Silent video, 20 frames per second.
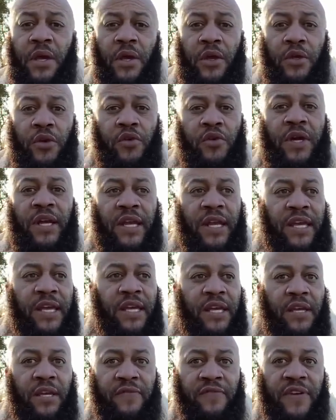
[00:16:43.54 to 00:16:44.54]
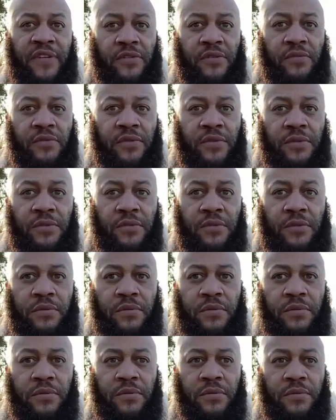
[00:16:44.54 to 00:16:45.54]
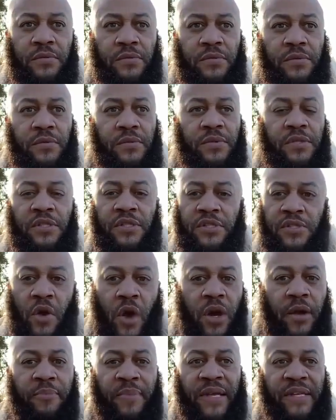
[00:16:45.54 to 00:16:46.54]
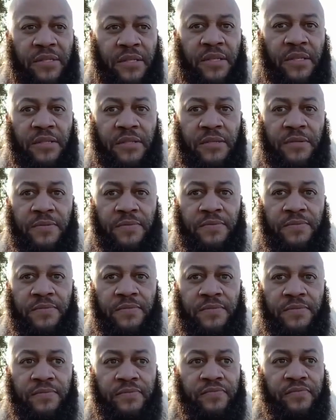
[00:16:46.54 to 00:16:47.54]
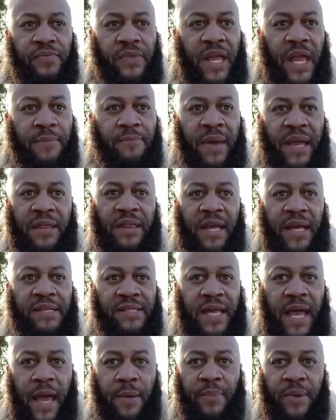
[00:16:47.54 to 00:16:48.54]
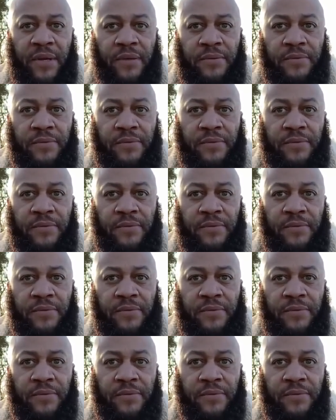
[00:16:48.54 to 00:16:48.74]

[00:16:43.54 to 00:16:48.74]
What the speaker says: you could lead individuals to start a business and make things happen